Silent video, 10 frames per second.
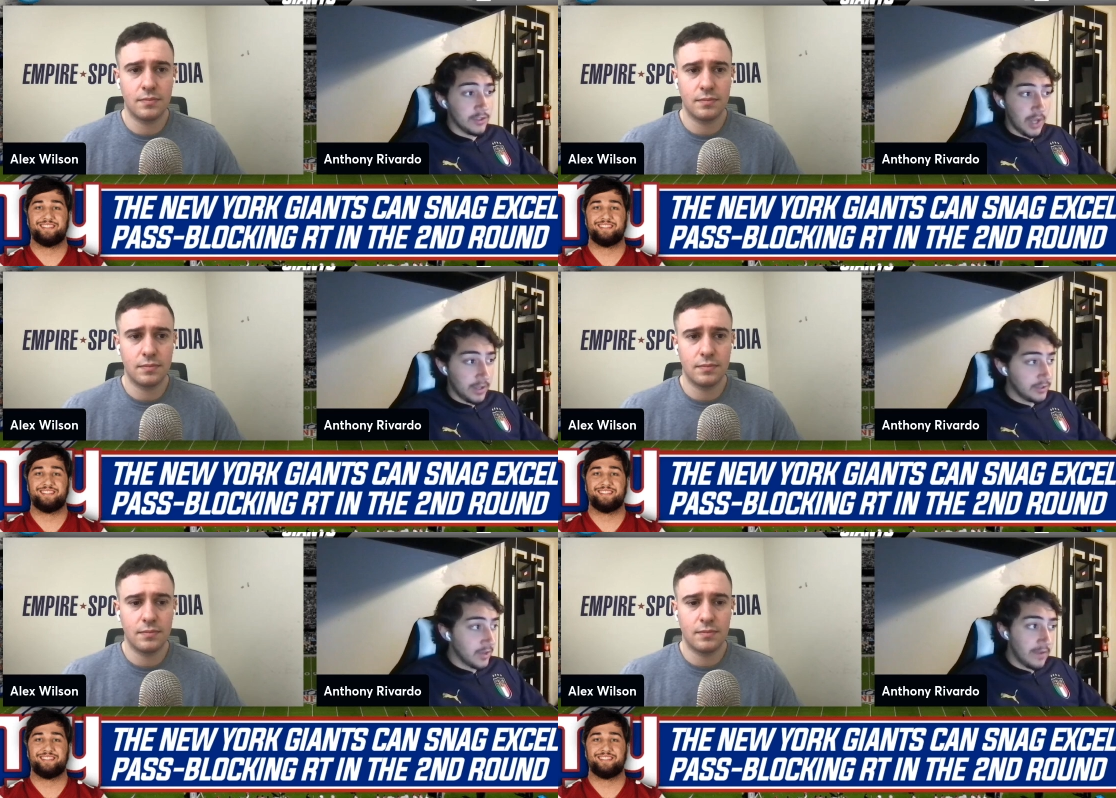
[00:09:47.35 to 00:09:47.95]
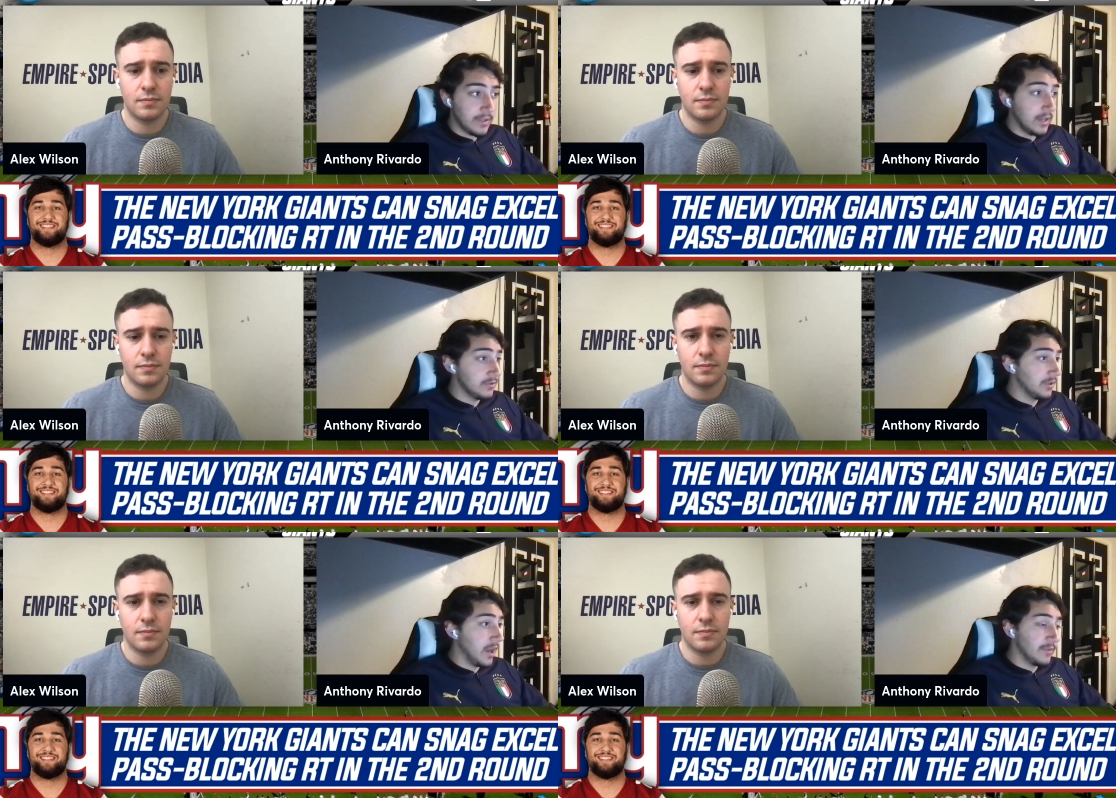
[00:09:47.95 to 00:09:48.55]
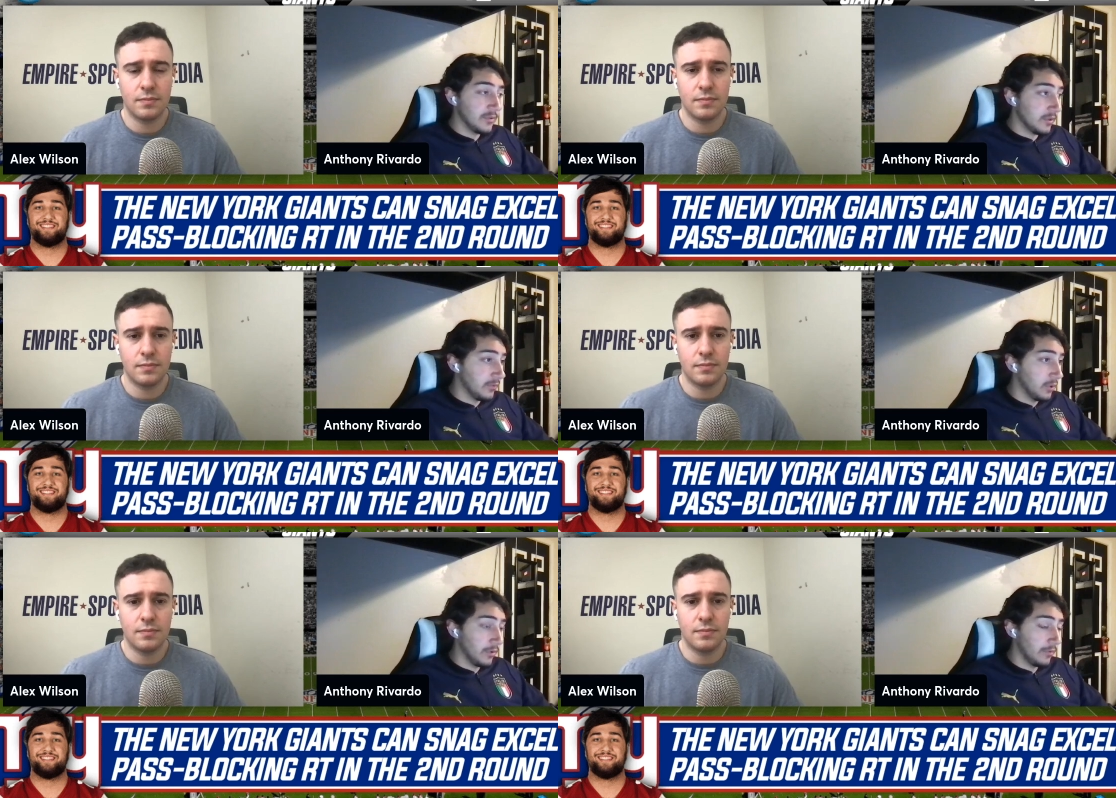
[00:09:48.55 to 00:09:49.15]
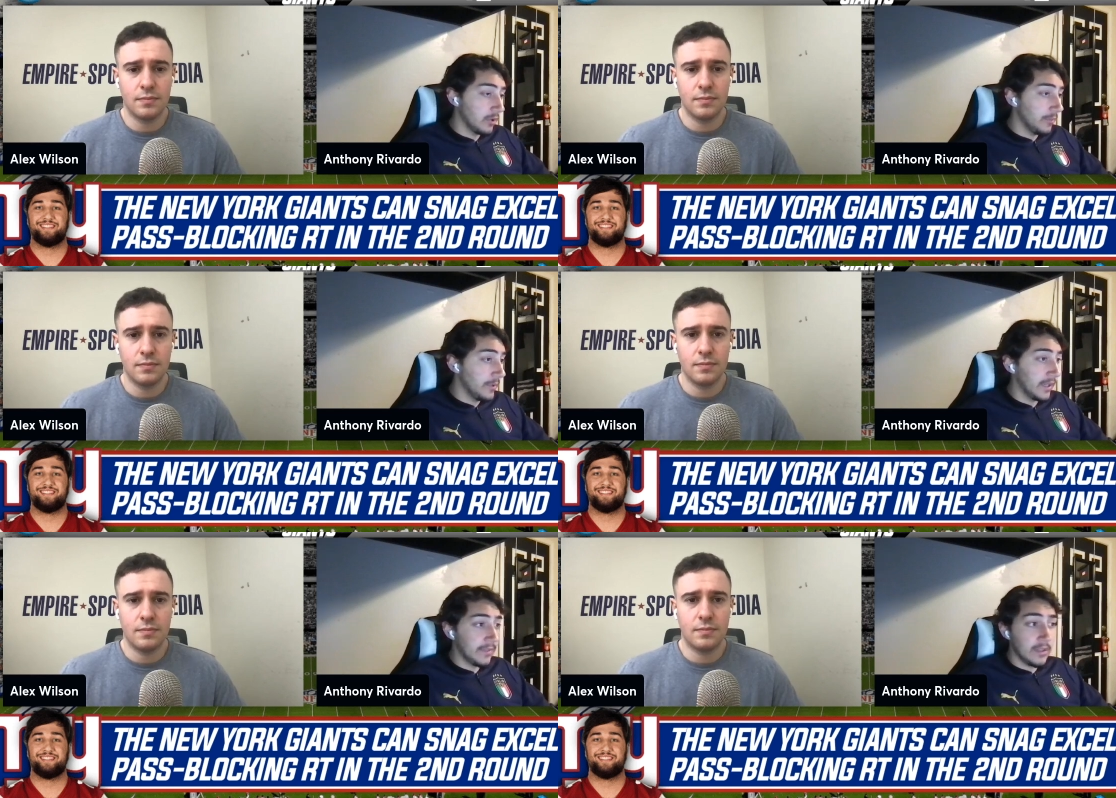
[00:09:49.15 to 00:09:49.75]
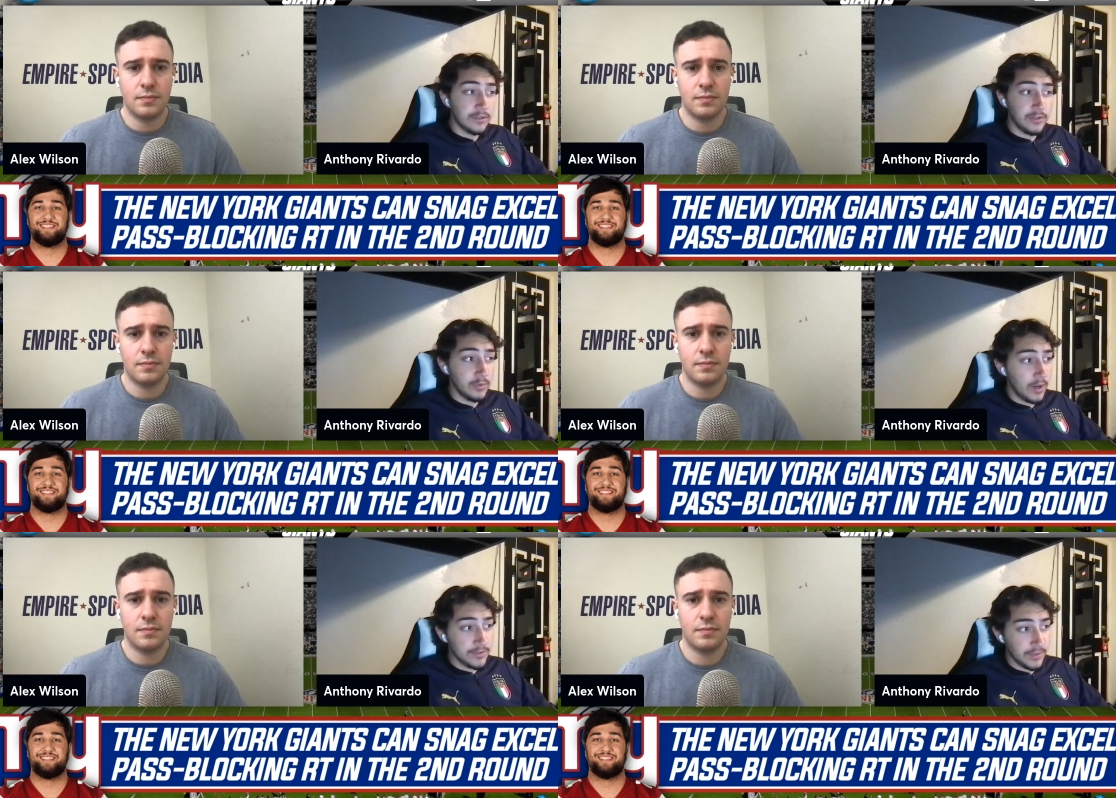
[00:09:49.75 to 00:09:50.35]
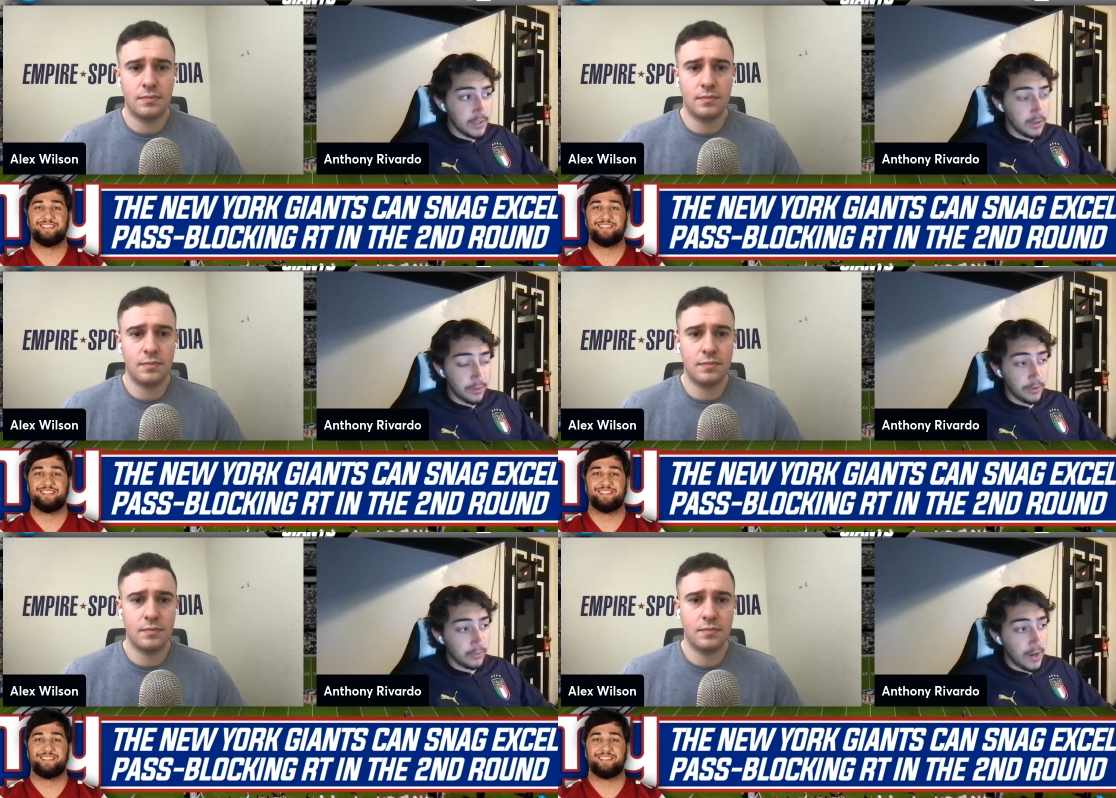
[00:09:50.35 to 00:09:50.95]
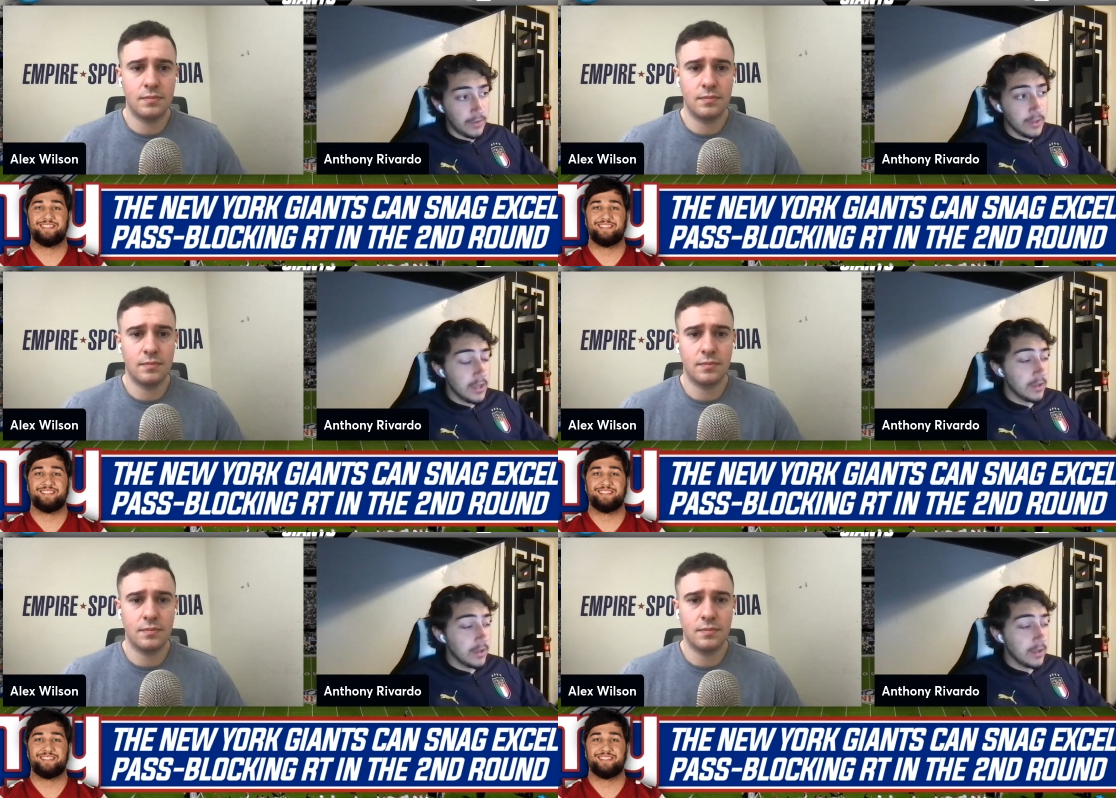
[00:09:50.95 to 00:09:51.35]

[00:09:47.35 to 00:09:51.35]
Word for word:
Speaker 1: Giants drafted Andrew Thomas with the fourth overall pick, and then two rounds later, third round,